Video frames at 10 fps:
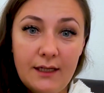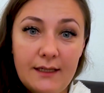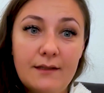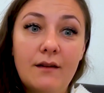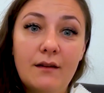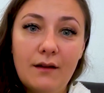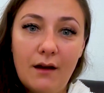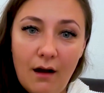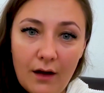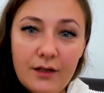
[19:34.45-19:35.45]
It's
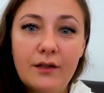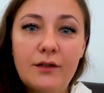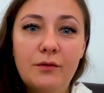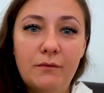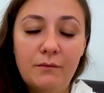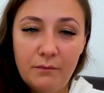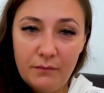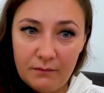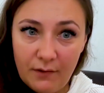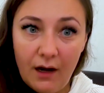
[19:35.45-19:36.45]
harder to
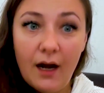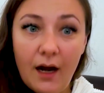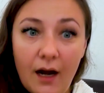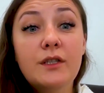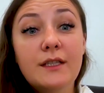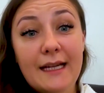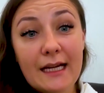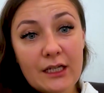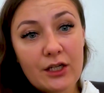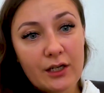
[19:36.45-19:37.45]
hire a good
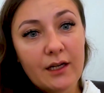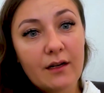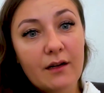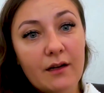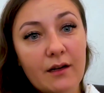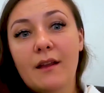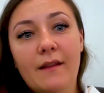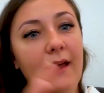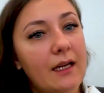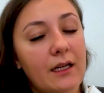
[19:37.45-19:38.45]
data engineer
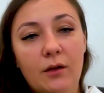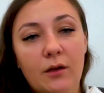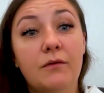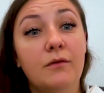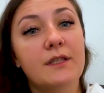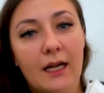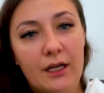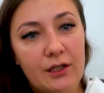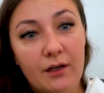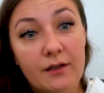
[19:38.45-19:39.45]
than full stack
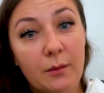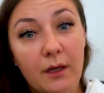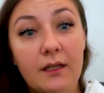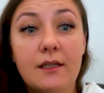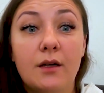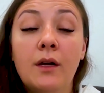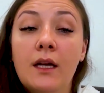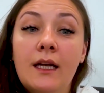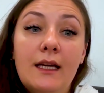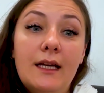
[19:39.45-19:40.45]
engineer or someone else. So
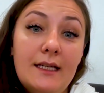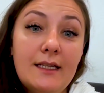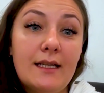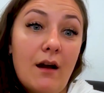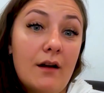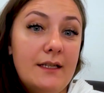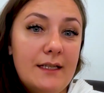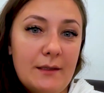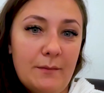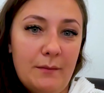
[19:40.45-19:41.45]
it is a hard
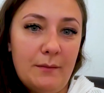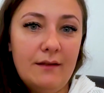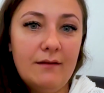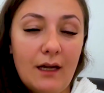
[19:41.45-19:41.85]
discipline.